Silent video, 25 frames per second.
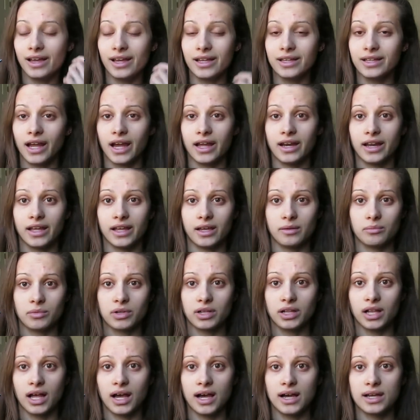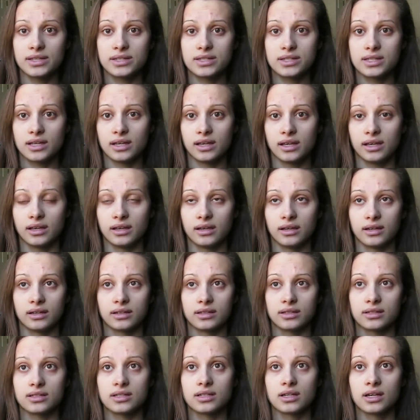a 9 a.m. class
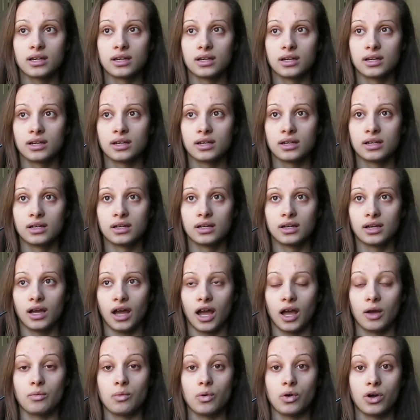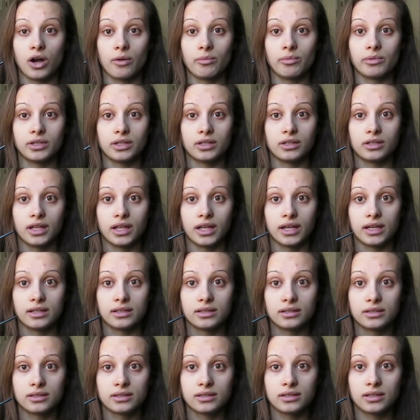and I woke up a little
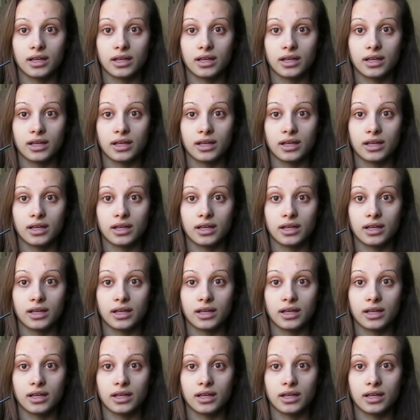late